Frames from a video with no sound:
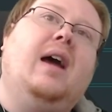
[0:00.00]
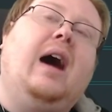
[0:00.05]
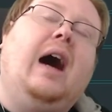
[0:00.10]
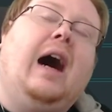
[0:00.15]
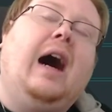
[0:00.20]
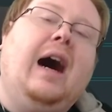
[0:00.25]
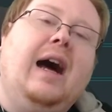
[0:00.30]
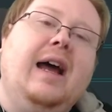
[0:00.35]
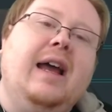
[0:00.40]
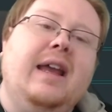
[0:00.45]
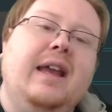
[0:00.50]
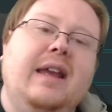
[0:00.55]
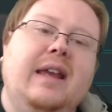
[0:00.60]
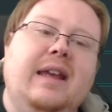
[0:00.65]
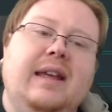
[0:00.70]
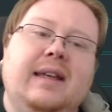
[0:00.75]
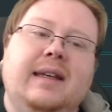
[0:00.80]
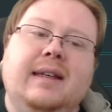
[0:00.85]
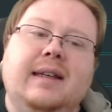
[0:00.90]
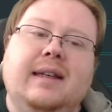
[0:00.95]

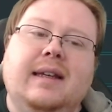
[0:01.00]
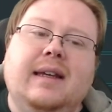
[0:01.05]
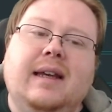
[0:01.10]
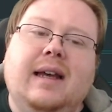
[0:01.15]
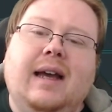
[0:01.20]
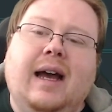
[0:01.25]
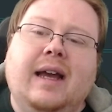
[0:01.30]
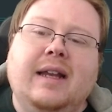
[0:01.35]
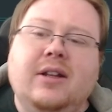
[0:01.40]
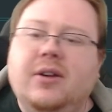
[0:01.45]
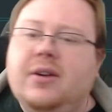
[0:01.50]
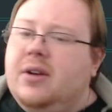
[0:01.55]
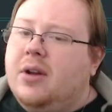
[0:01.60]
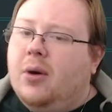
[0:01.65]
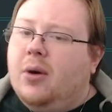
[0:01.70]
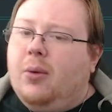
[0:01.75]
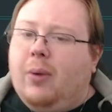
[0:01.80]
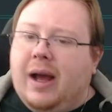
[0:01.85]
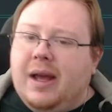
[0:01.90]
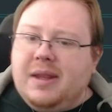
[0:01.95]
I don't know
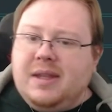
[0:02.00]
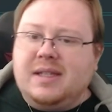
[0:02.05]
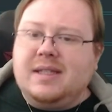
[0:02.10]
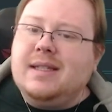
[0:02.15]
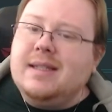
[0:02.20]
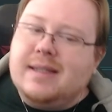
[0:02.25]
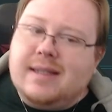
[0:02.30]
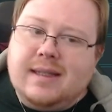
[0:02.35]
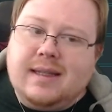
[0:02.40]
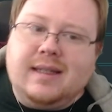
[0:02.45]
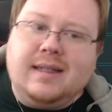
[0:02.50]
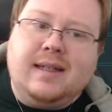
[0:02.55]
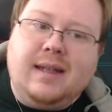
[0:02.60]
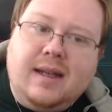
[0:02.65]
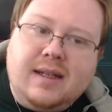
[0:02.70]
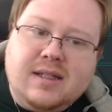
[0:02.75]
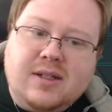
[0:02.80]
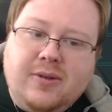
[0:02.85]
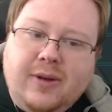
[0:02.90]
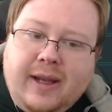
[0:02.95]
why this is in the
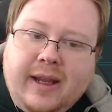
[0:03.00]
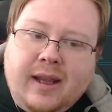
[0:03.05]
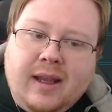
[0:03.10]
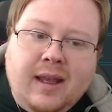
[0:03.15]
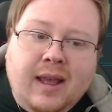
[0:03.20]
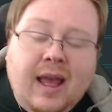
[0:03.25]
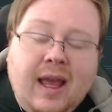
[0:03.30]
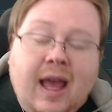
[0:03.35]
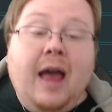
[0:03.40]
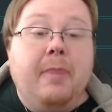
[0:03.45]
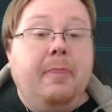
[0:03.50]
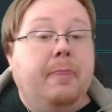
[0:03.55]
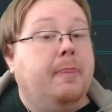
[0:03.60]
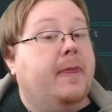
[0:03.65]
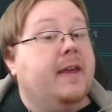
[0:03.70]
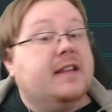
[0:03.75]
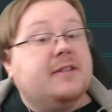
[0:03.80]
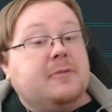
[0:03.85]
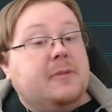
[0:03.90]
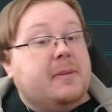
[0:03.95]
Duskwing.
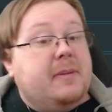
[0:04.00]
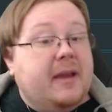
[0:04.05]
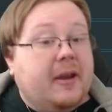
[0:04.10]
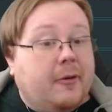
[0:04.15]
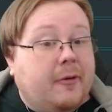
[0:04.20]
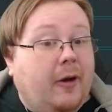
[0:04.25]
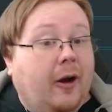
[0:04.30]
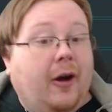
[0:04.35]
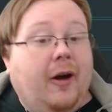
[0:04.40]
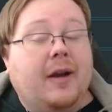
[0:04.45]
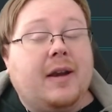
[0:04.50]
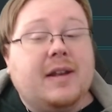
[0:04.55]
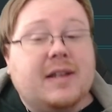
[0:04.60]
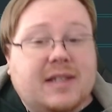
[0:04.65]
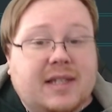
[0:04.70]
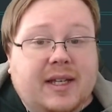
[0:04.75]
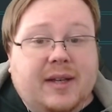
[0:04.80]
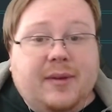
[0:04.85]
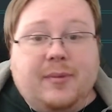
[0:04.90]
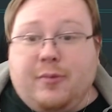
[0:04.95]
This would be
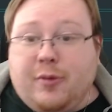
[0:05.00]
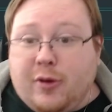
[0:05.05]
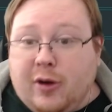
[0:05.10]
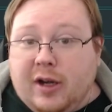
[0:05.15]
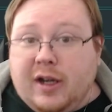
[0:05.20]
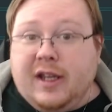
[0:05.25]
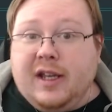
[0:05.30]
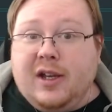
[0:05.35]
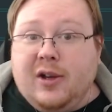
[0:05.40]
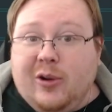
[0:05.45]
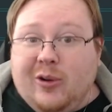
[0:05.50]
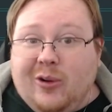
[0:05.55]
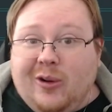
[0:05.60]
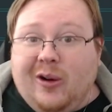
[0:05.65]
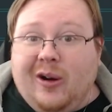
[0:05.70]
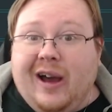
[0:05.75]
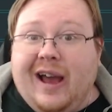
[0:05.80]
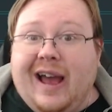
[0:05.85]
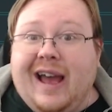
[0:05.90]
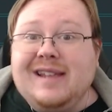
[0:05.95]
honestly pretty
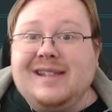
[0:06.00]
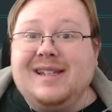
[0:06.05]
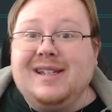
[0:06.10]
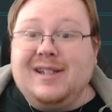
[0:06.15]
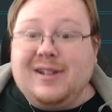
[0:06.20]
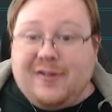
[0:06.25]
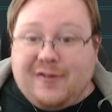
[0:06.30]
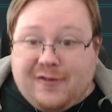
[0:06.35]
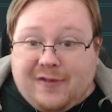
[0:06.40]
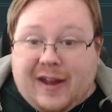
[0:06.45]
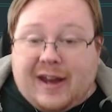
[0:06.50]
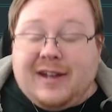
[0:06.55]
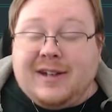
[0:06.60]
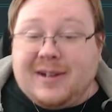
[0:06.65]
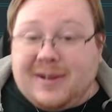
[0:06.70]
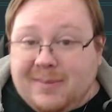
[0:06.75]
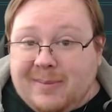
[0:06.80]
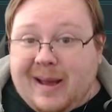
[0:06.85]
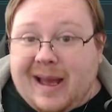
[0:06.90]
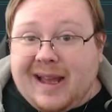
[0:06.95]
cool as a
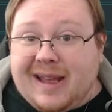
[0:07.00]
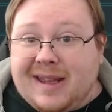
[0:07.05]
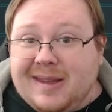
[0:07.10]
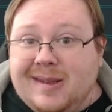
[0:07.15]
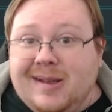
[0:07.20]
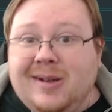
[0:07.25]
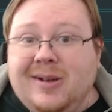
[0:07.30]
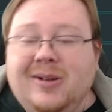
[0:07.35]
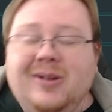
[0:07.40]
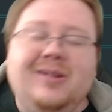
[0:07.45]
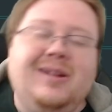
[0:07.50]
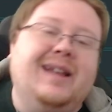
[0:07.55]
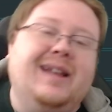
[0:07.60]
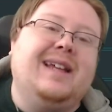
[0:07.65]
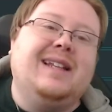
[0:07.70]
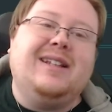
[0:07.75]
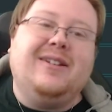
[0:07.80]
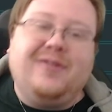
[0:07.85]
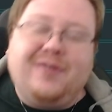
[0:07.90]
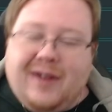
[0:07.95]
defender mech, though. Like a
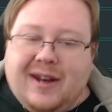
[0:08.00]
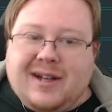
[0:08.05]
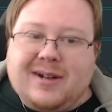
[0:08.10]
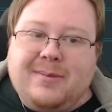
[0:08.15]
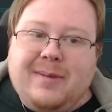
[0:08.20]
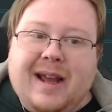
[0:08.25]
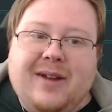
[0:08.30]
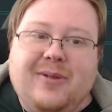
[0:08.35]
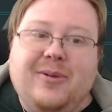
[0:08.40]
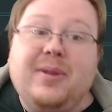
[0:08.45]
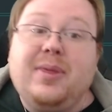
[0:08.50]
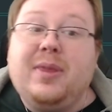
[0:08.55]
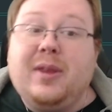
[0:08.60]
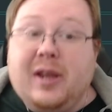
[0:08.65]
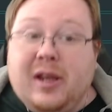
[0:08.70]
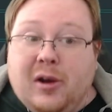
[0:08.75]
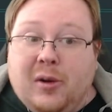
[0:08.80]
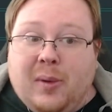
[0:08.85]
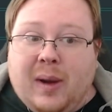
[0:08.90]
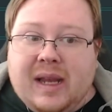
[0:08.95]
defender mech with
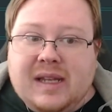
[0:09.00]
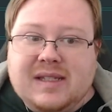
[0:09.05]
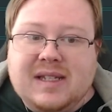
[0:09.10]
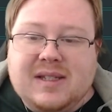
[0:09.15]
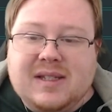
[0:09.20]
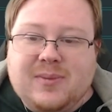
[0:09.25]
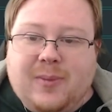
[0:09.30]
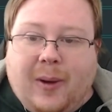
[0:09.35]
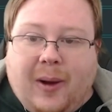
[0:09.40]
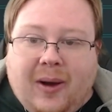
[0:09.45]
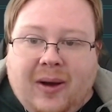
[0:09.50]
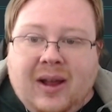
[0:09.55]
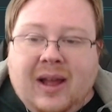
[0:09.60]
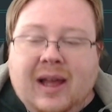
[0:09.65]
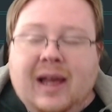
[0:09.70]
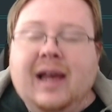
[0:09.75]
the Oasis Wall.